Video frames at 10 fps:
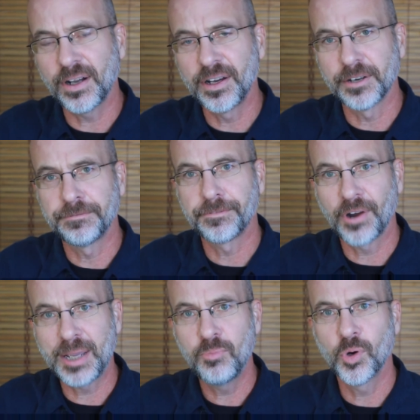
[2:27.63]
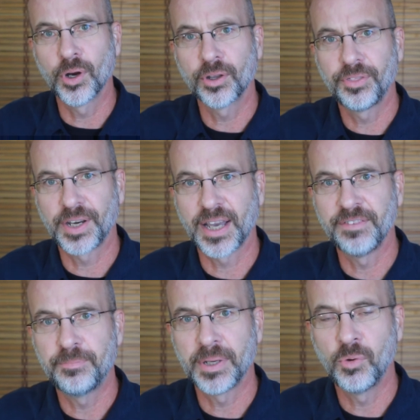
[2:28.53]
on a framework that
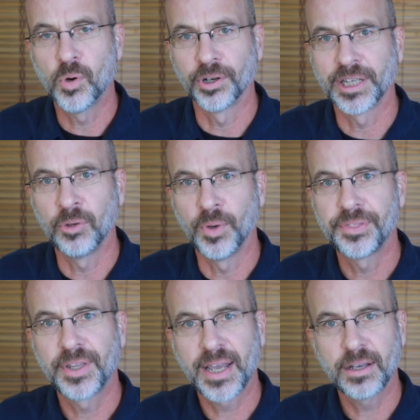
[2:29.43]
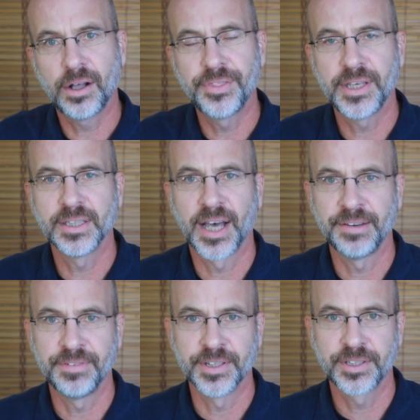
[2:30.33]
I've been working with that I call the
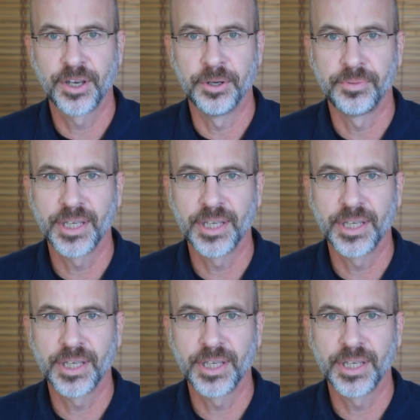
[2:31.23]
Aliveness Code.